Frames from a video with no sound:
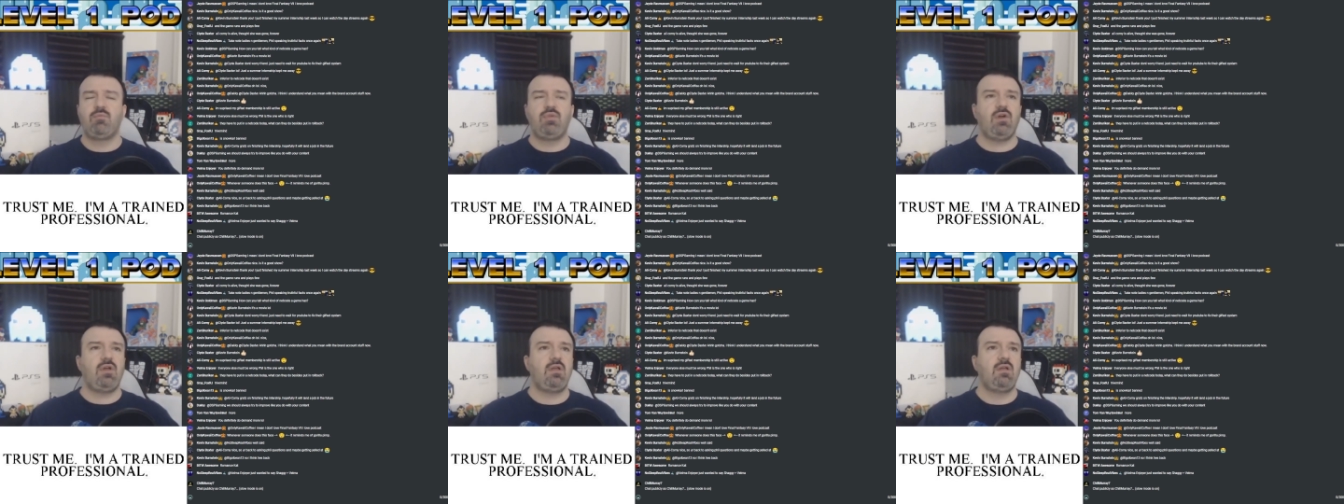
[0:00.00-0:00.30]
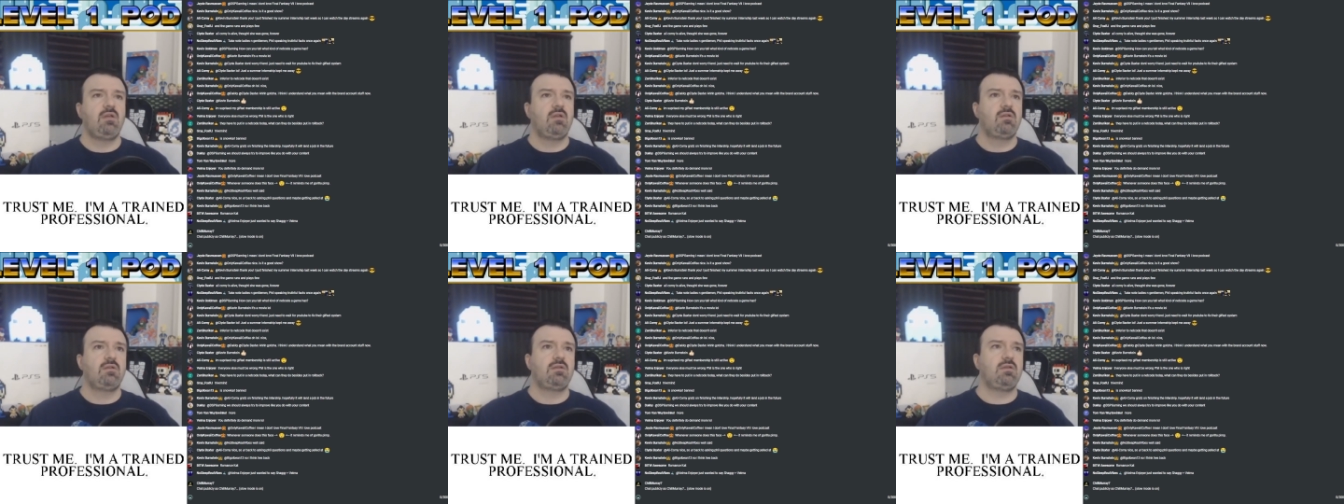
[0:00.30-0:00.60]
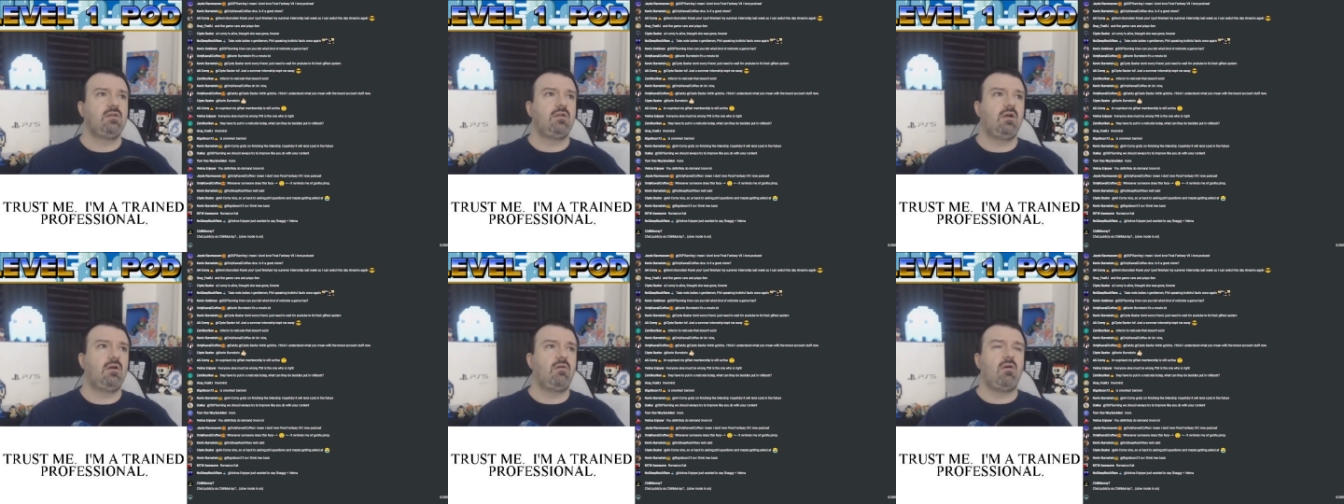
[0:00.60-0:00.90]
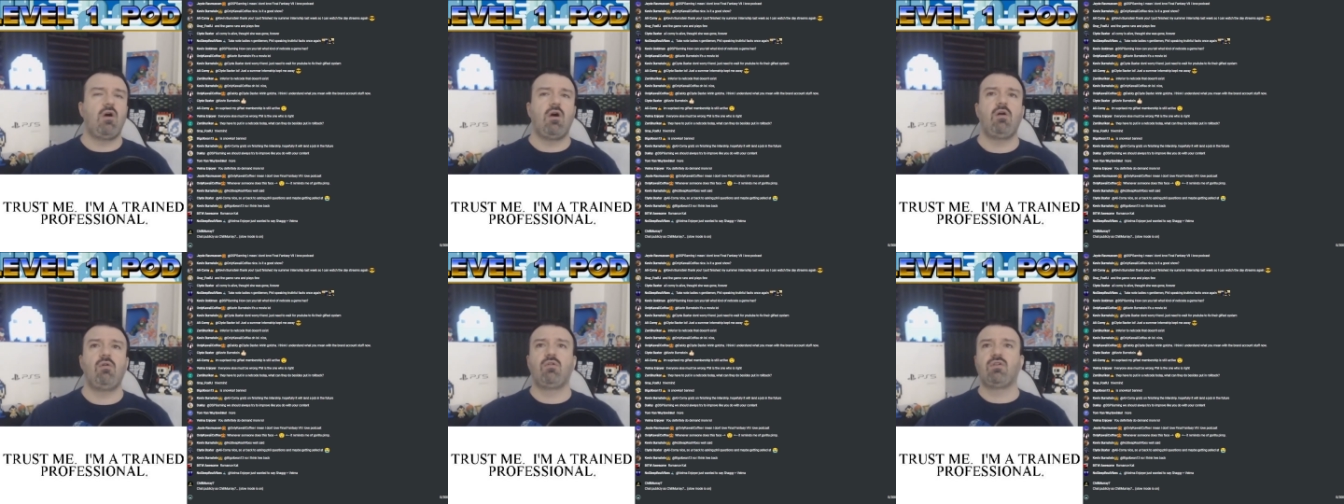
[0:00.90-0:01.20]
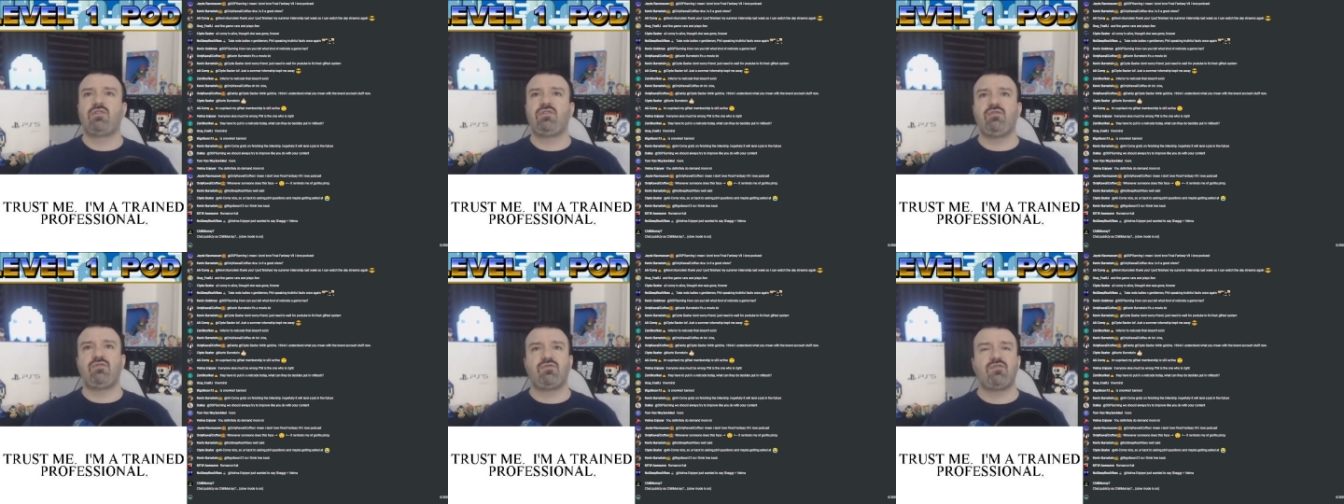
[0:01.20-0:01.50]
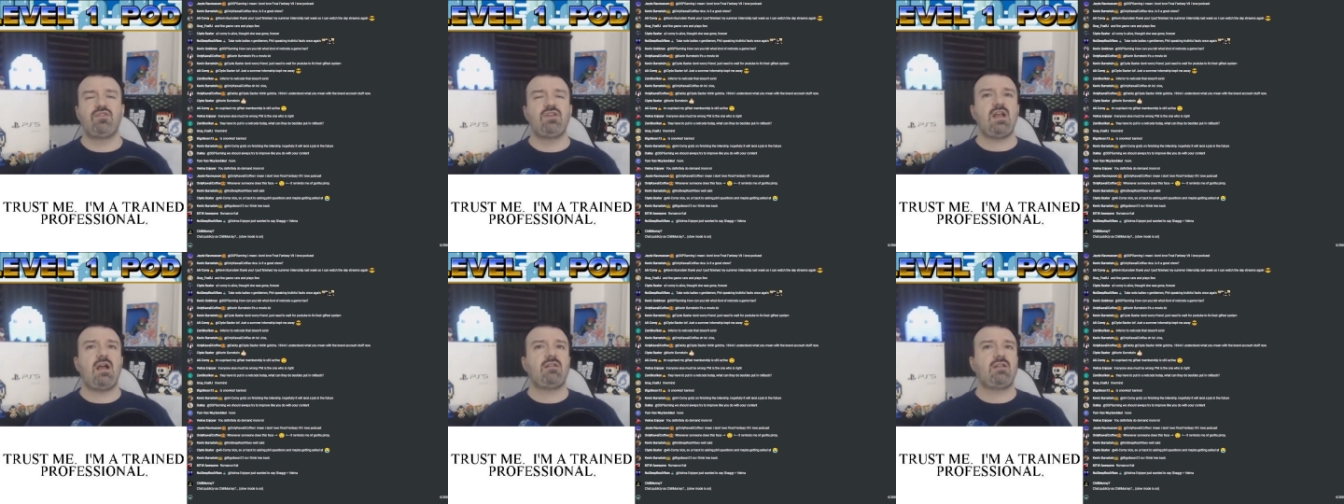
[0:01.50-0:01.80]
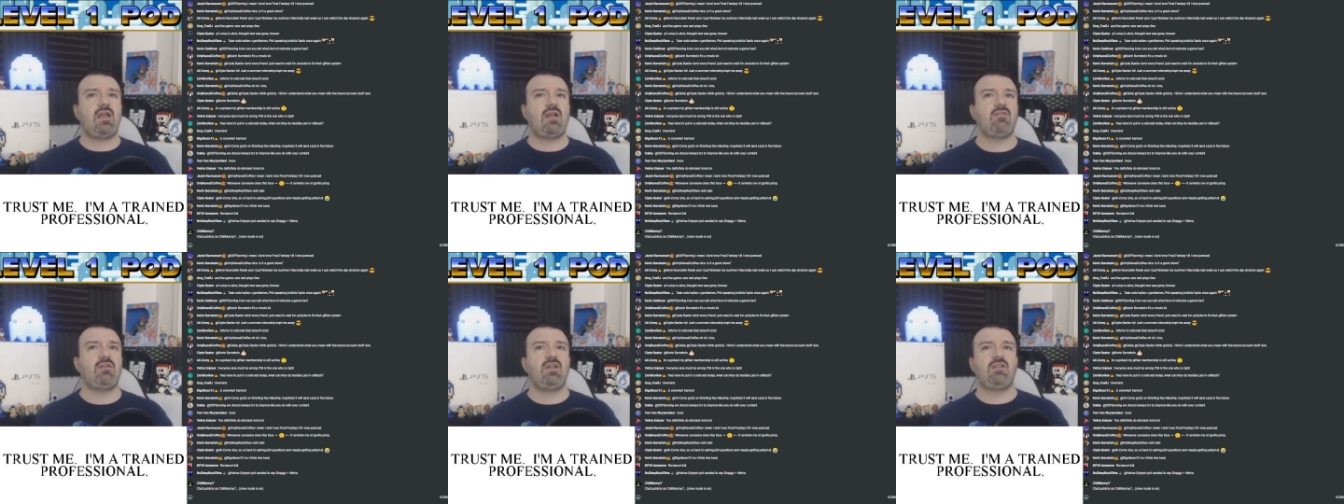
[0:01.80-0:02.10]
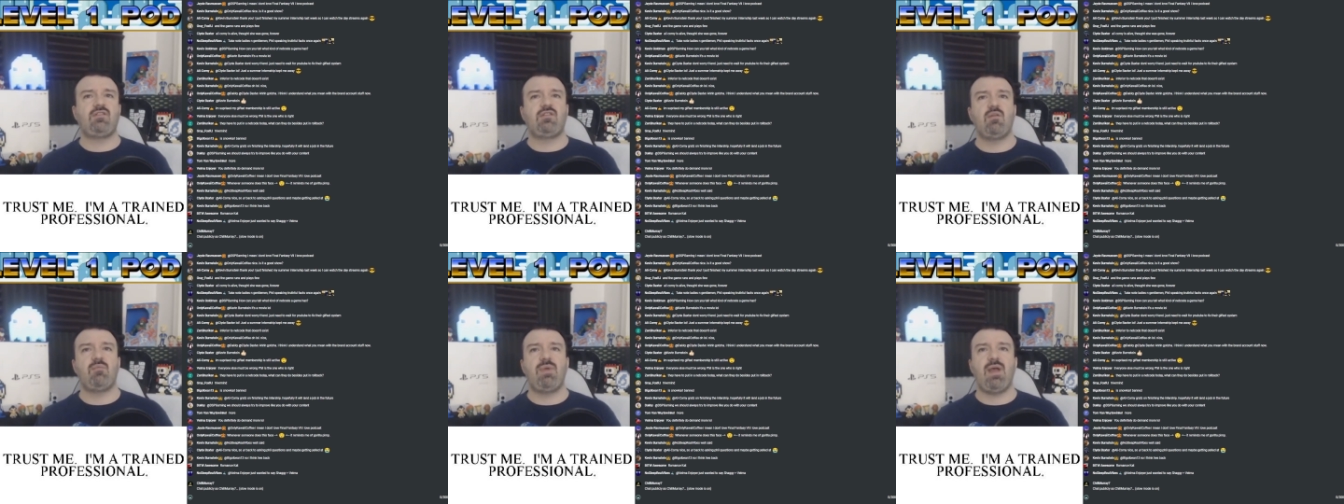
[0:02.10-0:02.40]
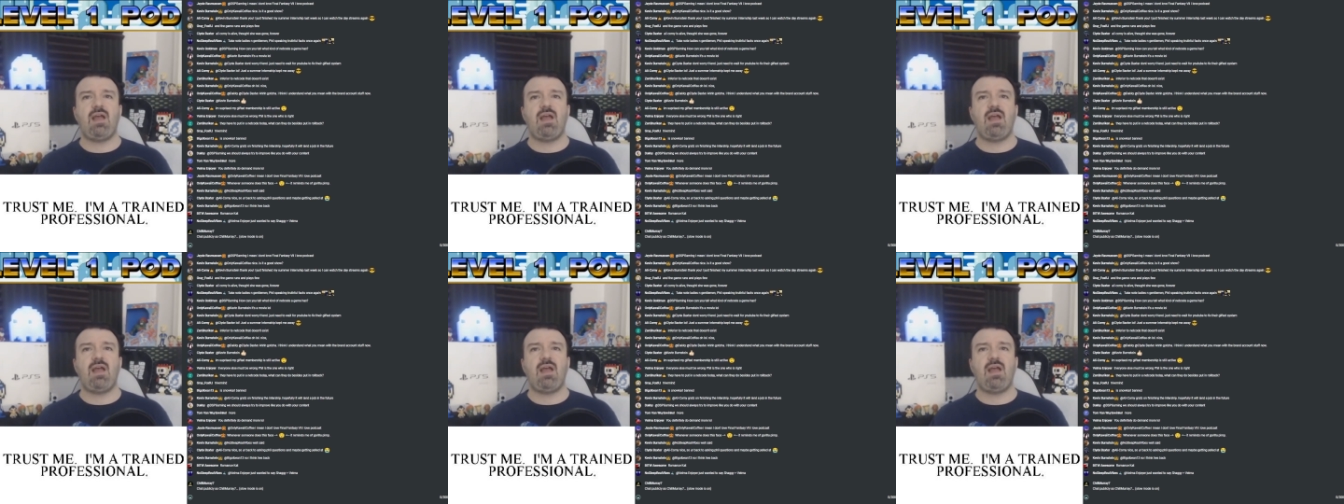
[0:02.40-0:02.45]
but, you know, oh, we're just freak out that it's the